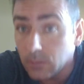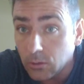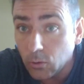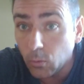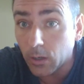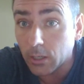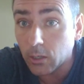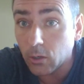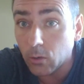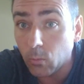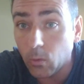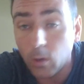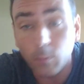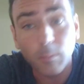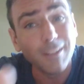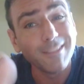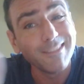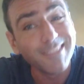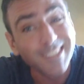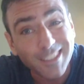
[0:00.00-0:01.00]
you want to go to
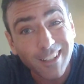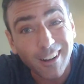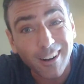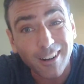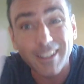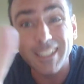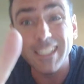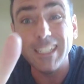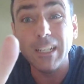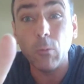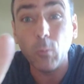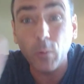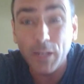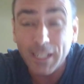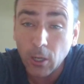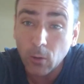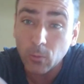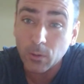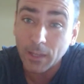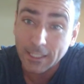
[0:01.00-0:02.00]
Walmart? Sorry, we
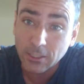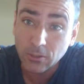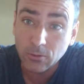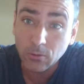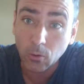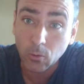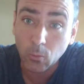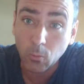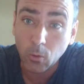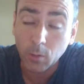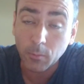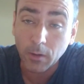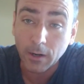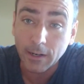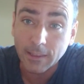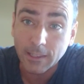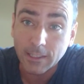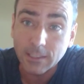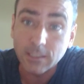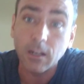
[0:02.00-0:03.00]
don't let you go to
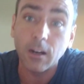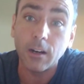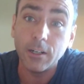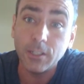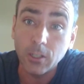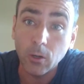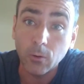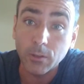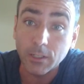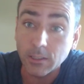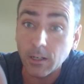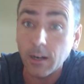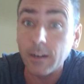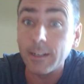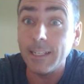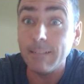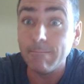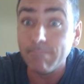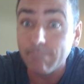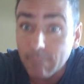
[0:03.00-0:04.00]
Walmart in this car. You're going to
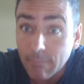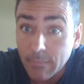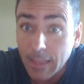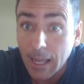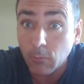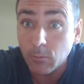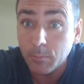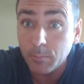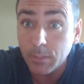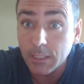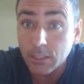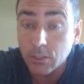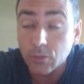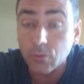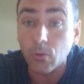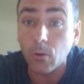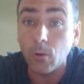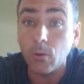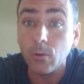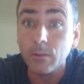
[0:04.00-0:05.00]
Target. That would be
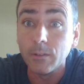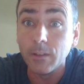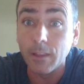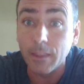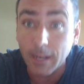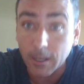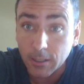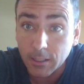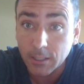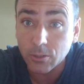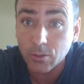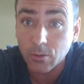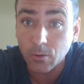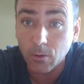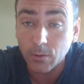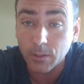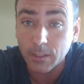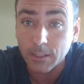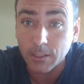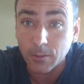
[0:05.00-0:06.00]
control. They're
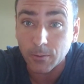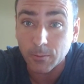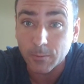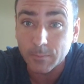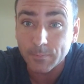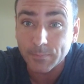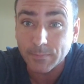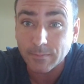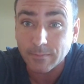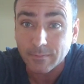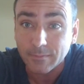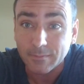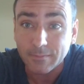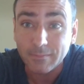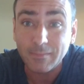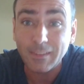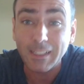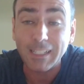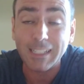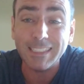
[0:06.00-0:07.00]
controlling you.
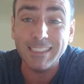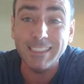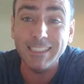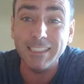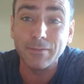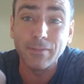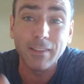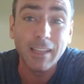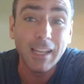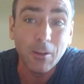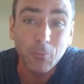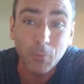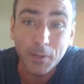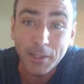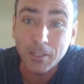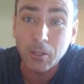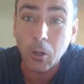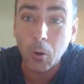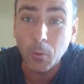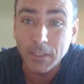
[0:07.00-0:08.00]
If
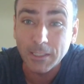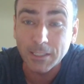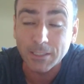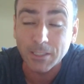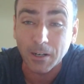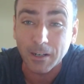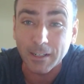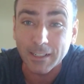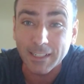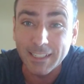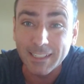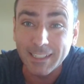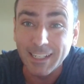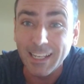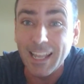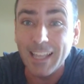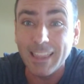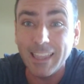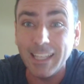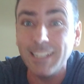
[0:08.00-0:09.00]
when they're going to Target,
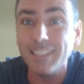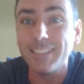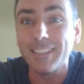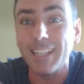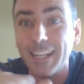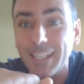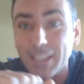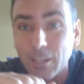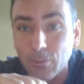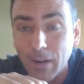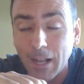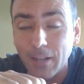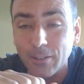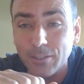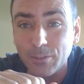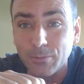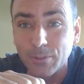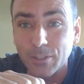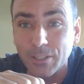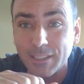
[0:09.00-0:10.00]
they decided the
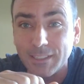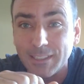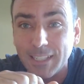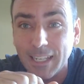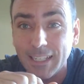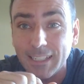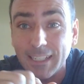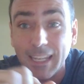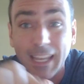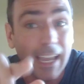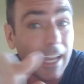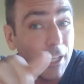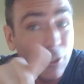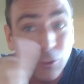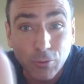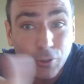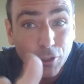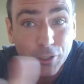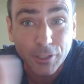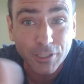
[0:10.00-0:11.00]
route you were going to take and
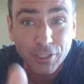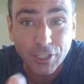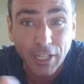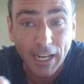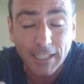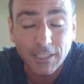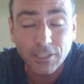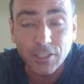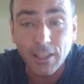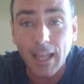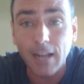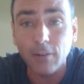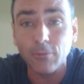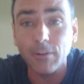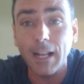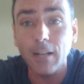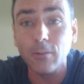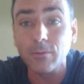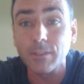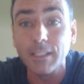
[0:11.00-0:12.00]
you couldn't change that
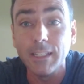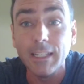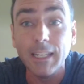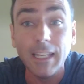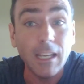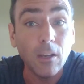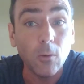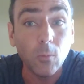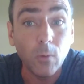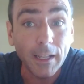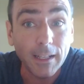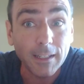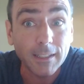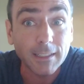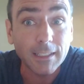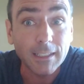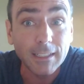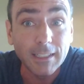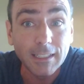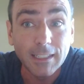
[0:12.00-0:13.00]
route, well,
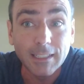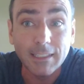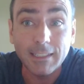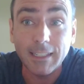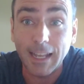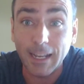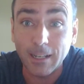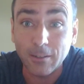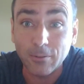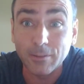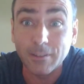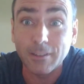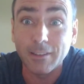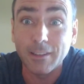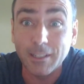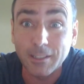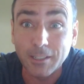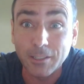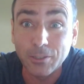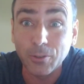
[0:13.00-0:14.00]
now they're